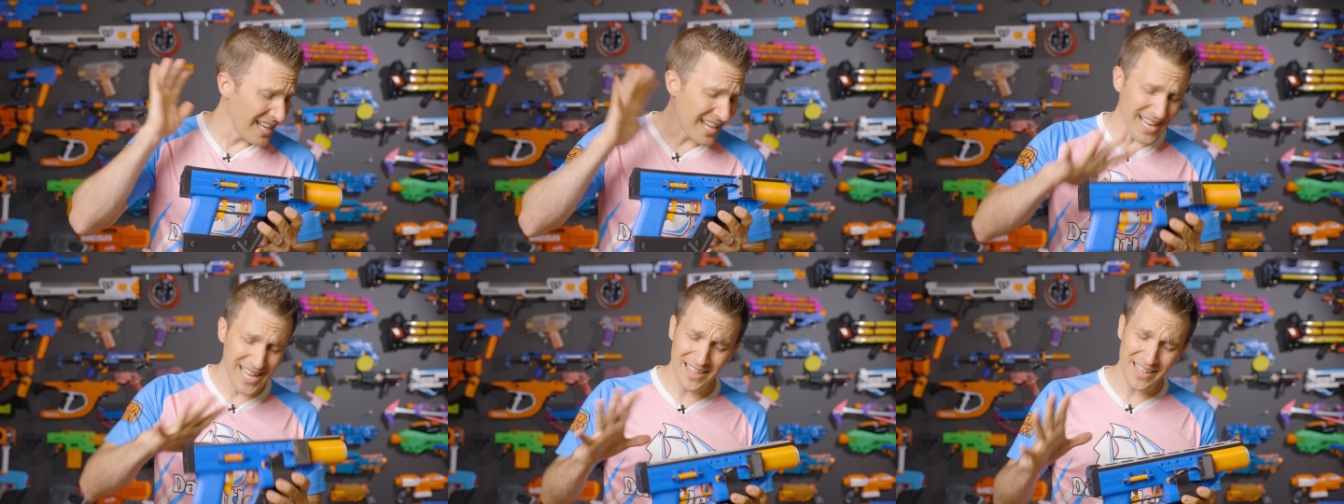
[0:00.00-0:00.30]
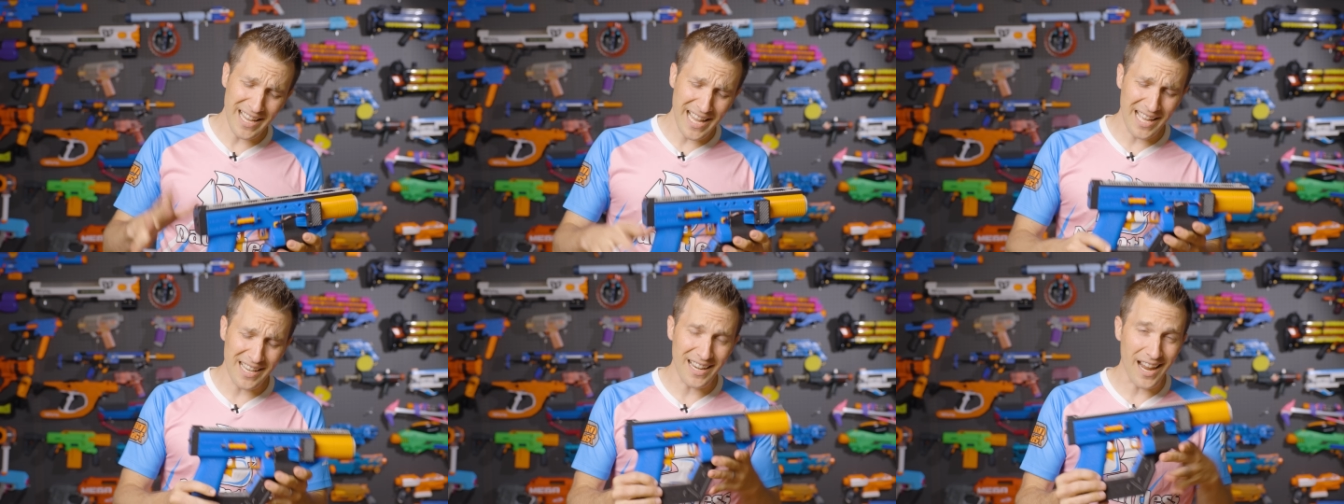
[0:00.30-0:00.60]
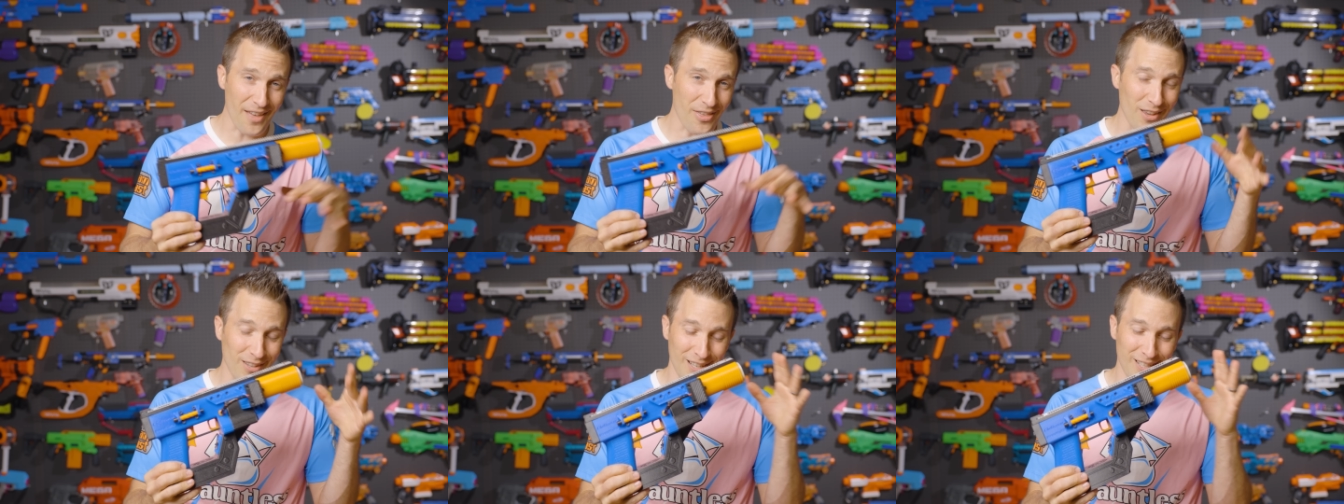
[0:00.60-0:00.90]
In the end,
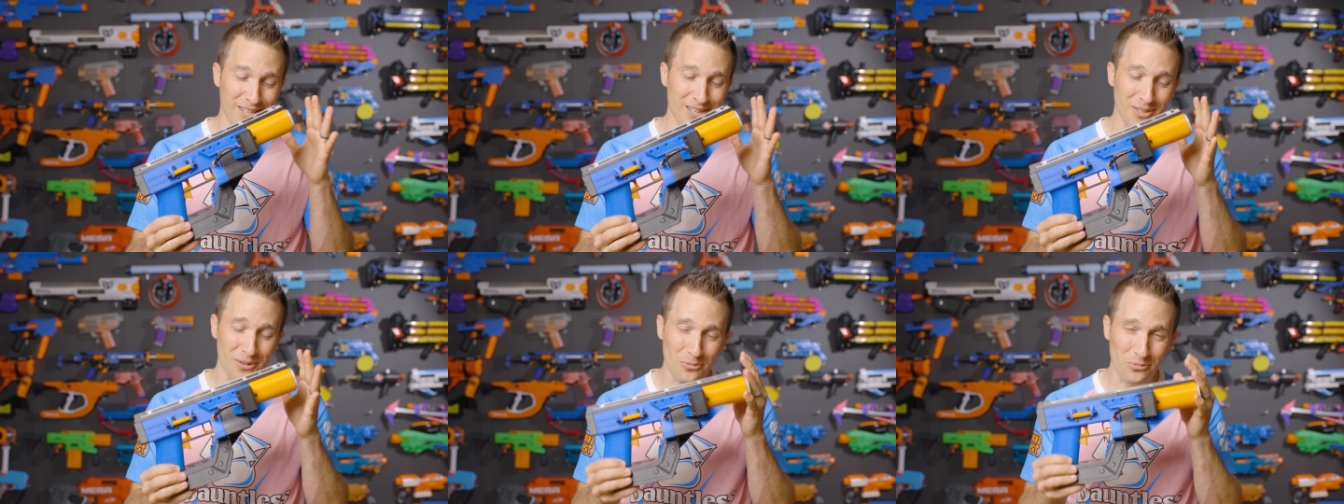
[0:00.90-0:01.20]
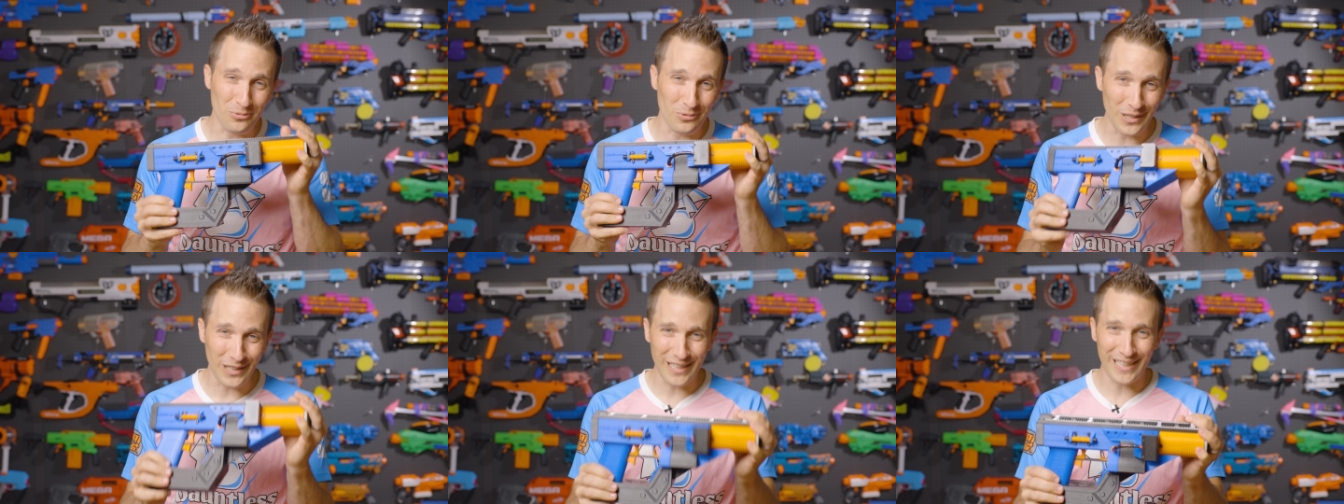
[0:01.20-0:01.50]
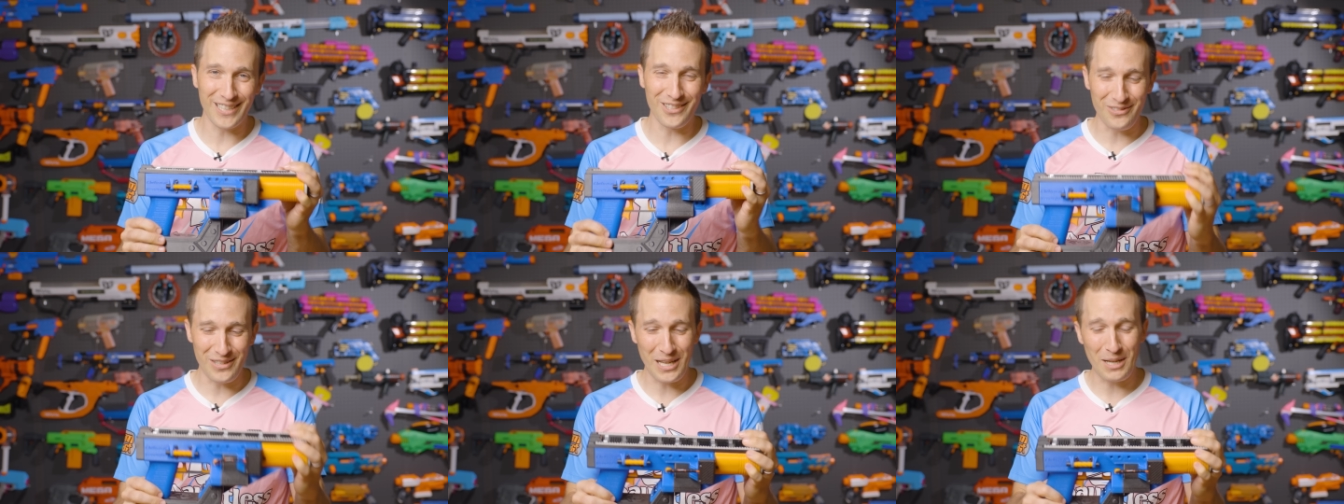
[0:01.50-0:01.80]
I think this is a
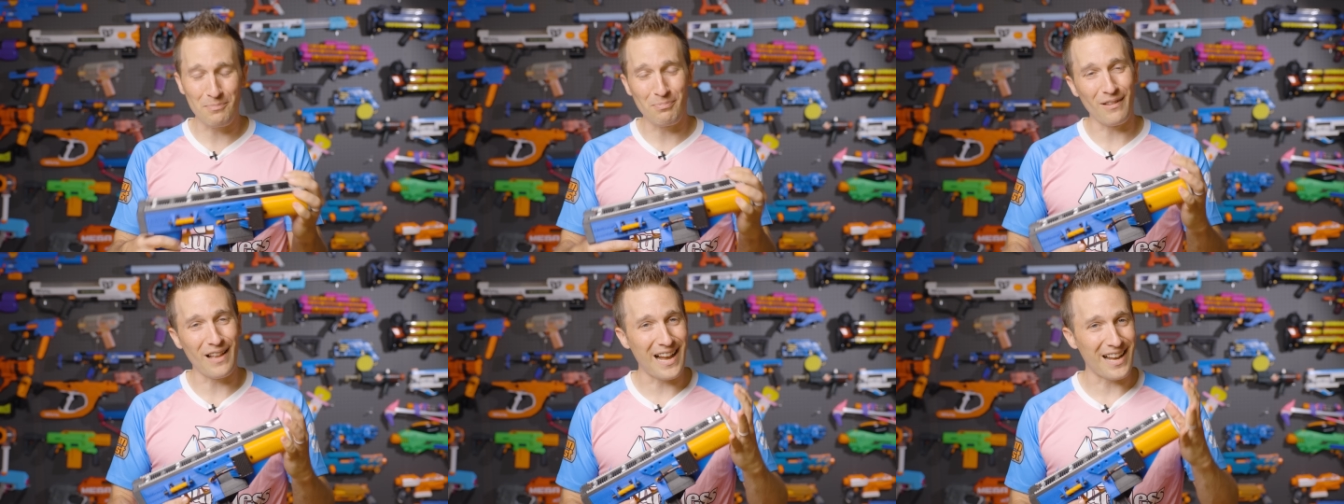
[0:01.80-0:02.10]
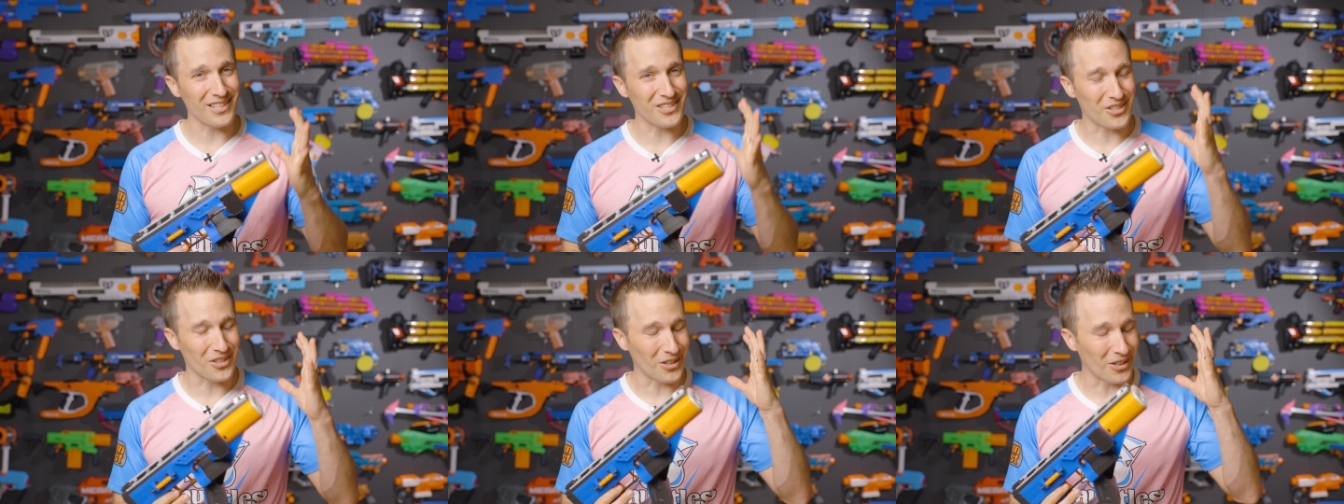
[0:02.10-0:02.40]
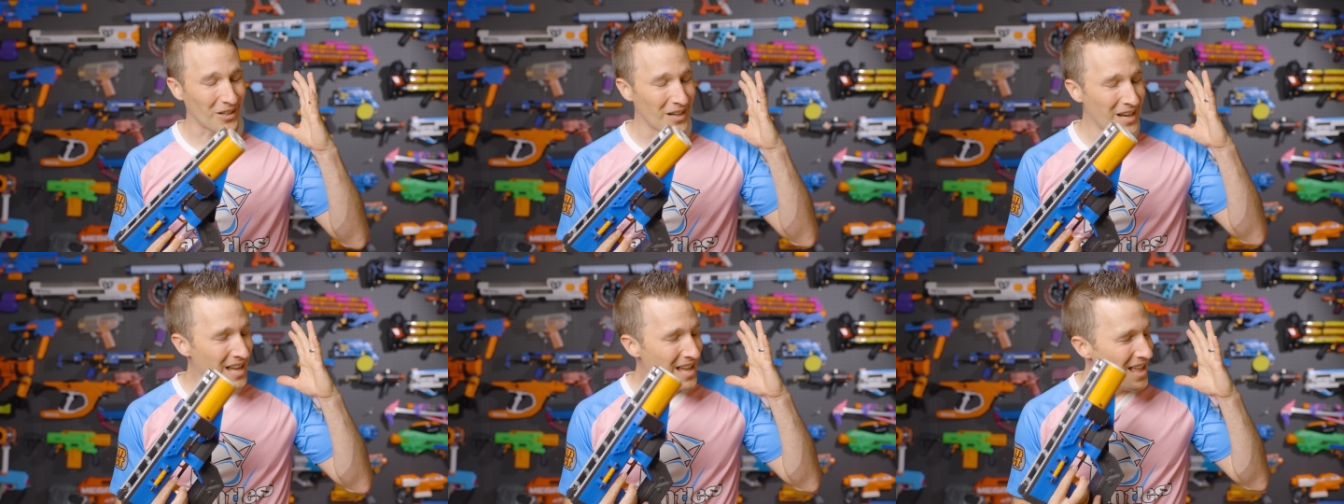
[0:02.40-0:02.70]
really unique
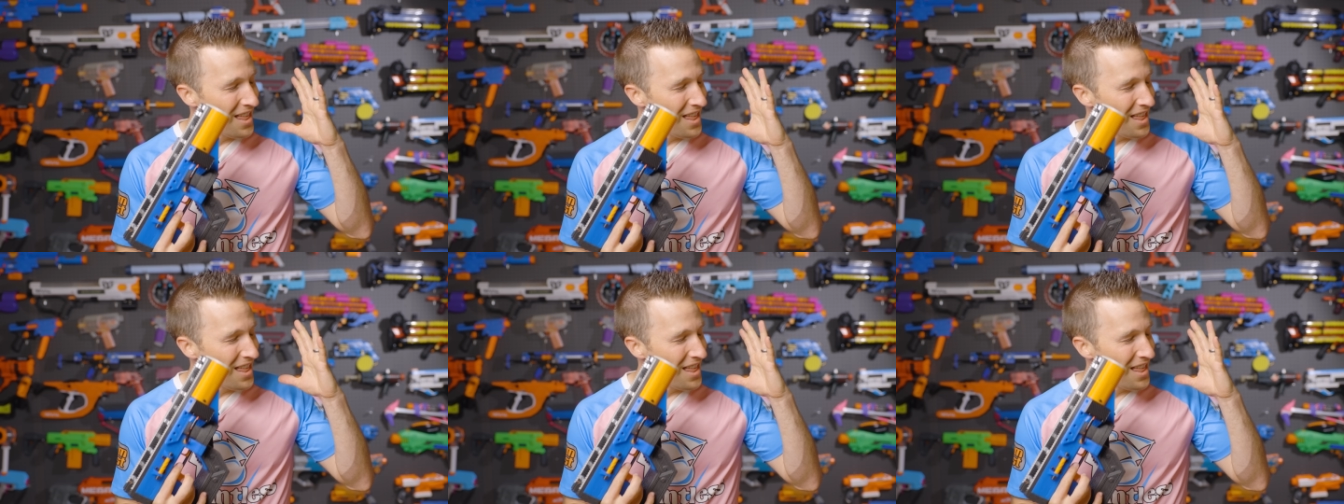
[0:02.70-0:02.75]
blaster.